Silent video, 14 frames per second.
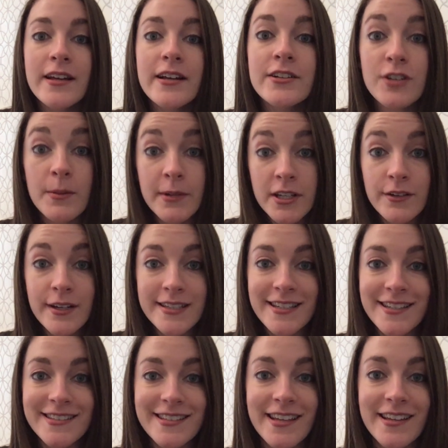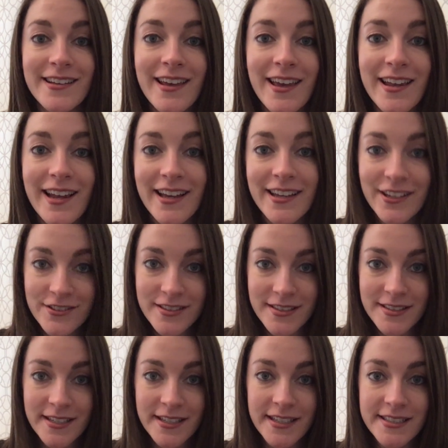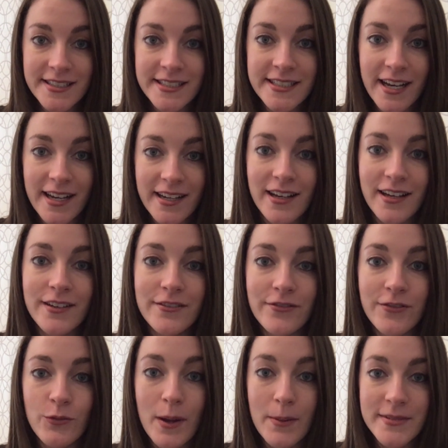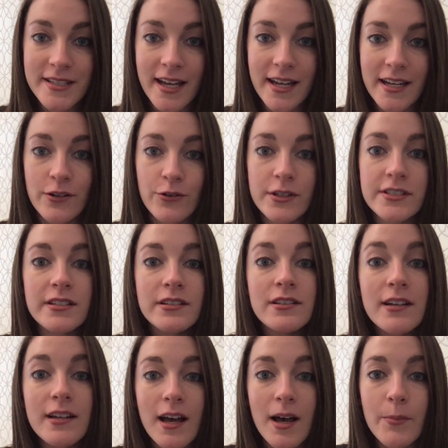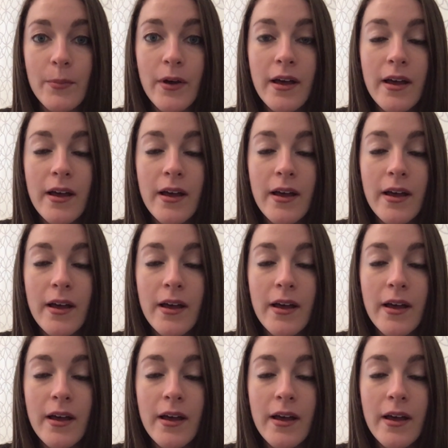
So I'm a US citizen, and I use the cdc.gov website in order to look up